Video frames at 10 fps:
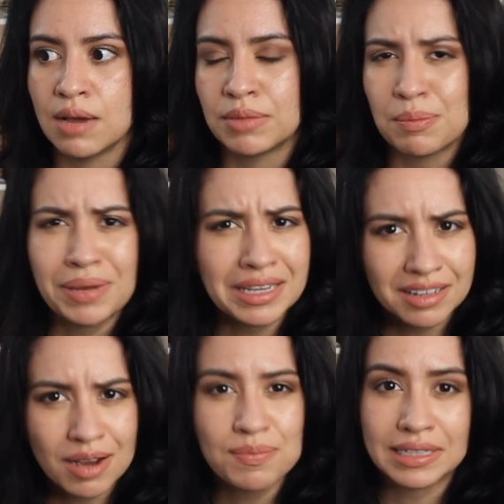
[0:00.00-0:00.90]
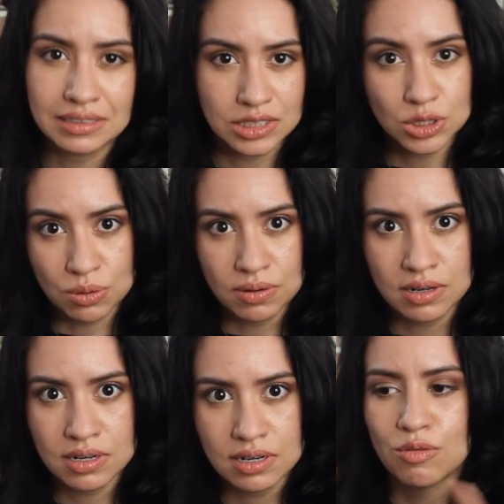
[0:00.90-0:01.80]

I'm gonna pick it up at the store